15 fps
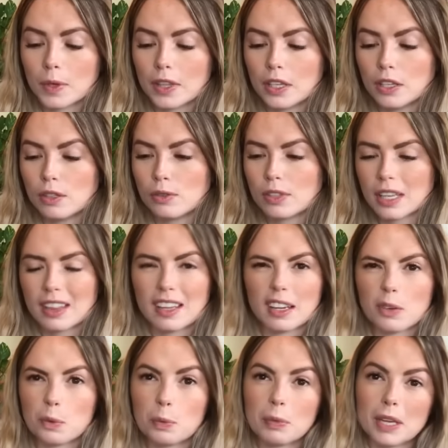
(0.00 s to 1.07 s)
what they use. I
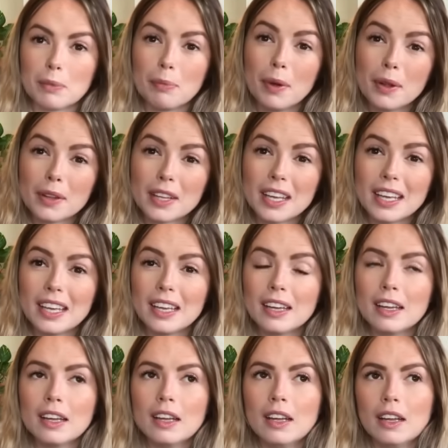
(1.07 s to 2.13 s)
think it would be a
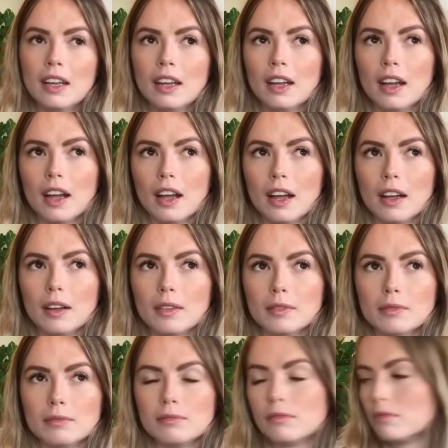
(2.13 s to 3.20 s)
bulky,
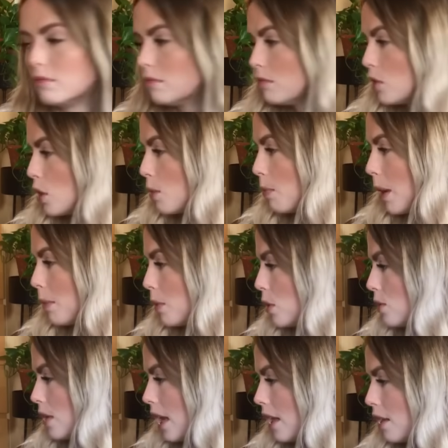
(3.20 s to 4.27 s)
you could
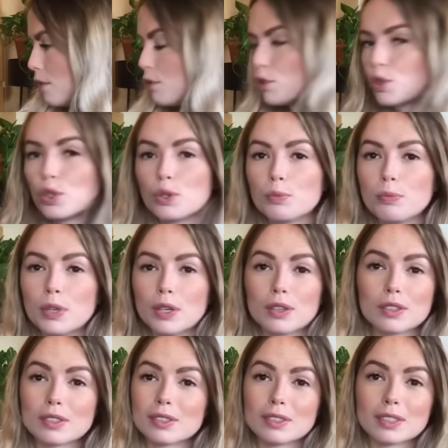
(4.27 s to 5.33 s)
probably use Ala
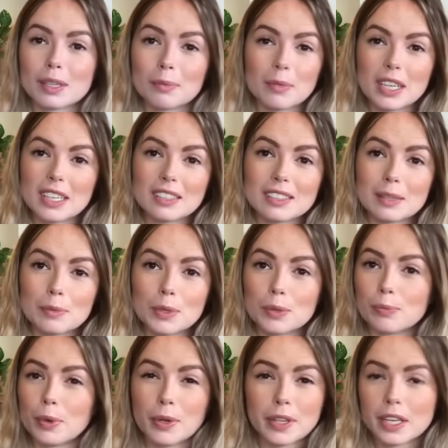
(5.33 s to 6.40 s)
Foslupi or something
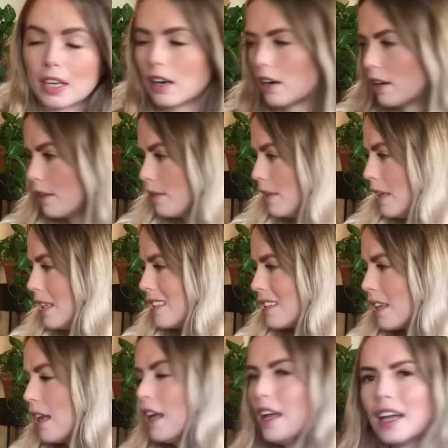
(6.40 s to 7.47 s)
similar, bulky yarn.
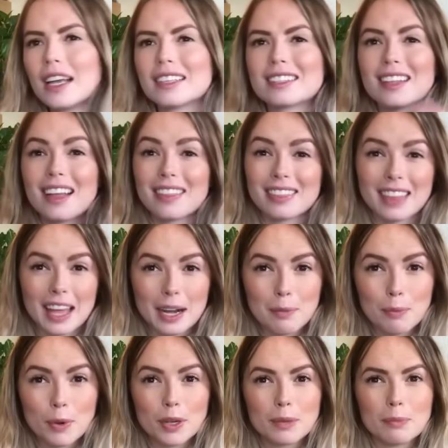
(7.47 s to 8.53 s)
It's not
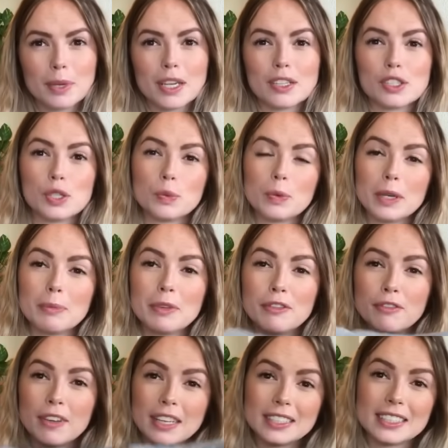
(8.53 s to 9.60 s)
that important because you will
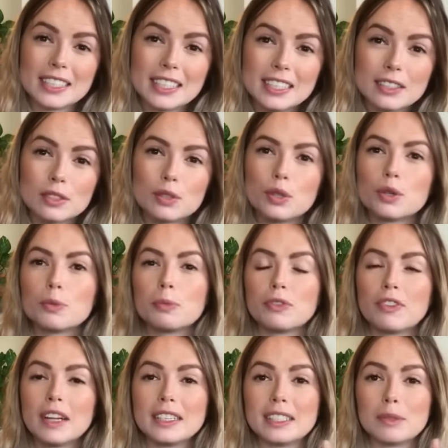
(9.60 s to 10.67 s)
be felting it, so you
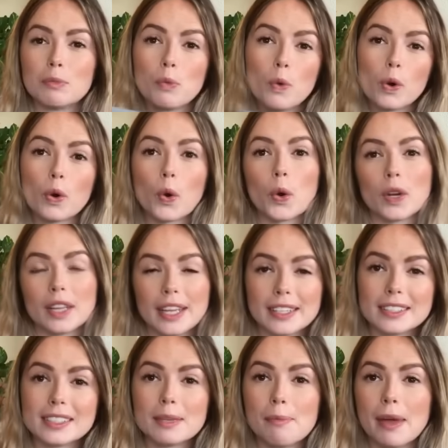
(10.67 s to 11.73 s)
could felt it more or
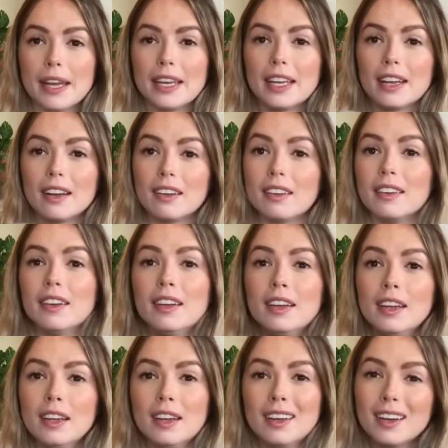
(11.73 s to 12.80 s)
less depending on
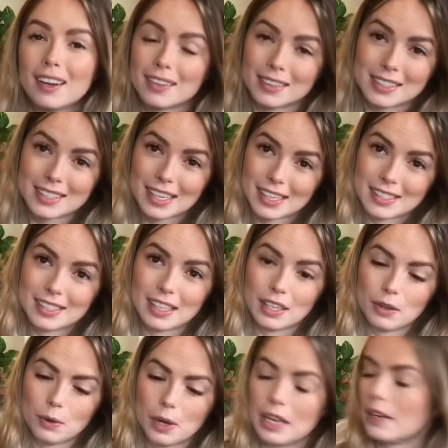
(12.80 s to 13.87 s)
the size
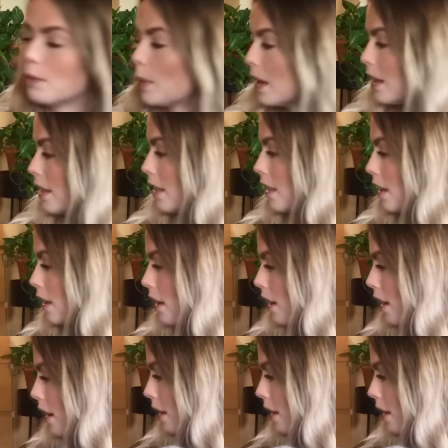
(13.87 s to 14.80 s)
that you end with.